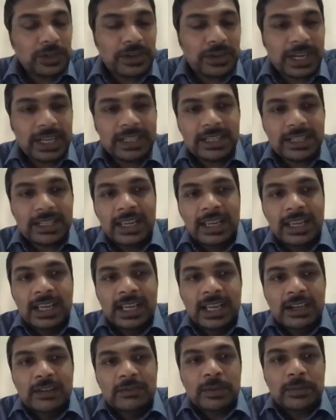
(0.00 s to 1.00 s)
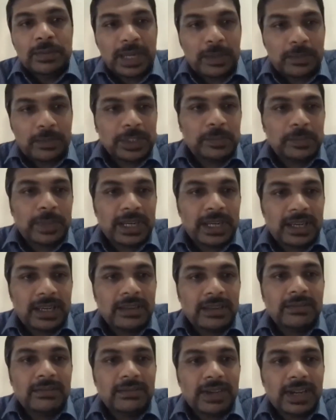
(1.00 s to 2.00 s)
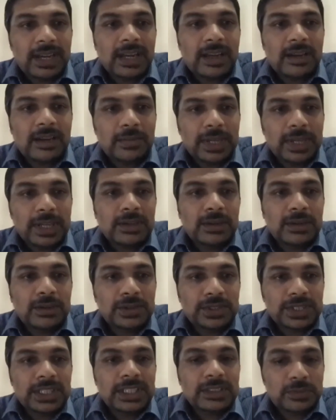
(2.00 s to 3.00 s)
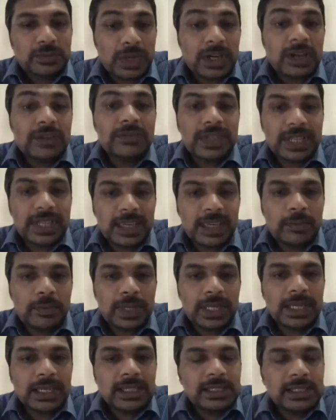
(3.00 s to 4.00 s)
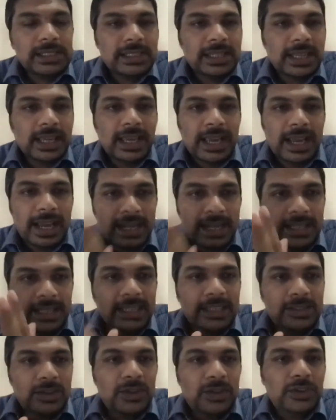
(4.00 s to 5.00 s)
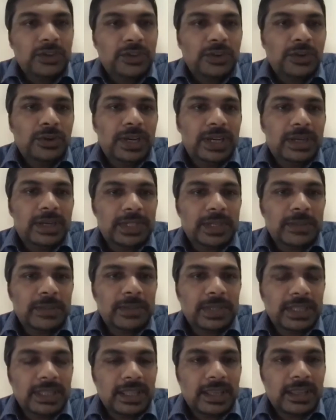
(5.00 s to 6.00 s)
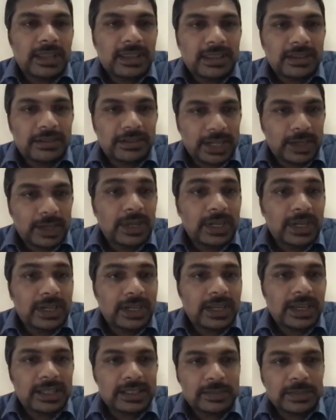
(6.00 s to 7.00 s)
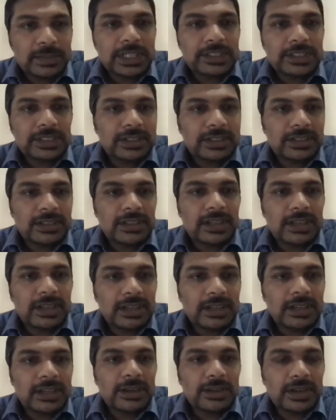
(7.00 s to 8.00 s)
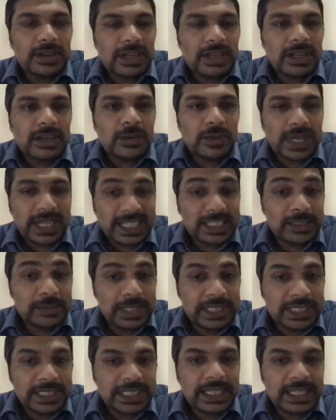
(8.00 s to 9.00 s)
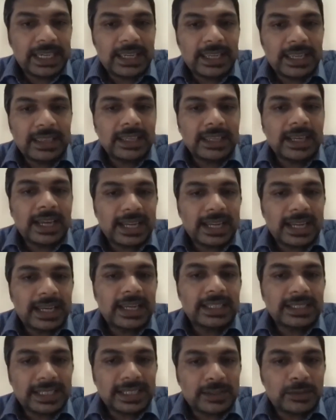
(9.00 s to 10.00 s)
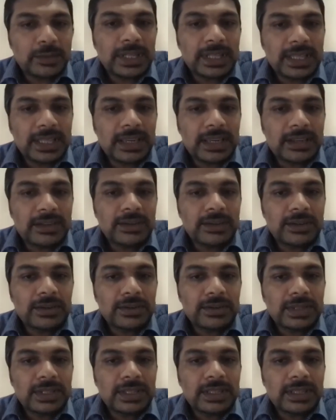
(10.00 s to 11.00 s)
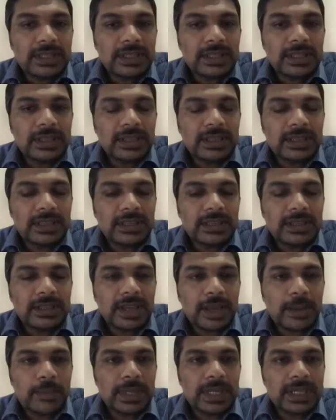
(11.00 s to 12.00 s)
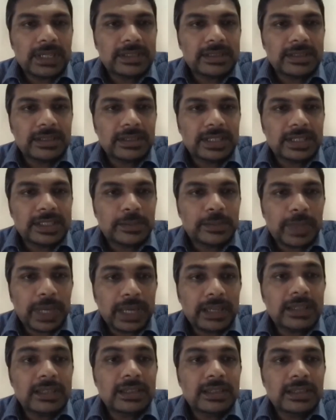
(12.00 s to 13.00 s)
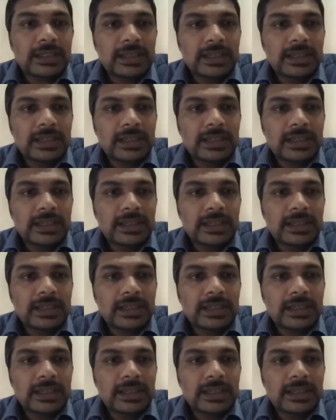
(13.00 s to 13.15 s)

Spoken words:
right. From that perspective, inclusion is one of the key pillars. I think it's also something that the regulator has mentioned quite explicitly in the guidelines as well, that the applicants are expected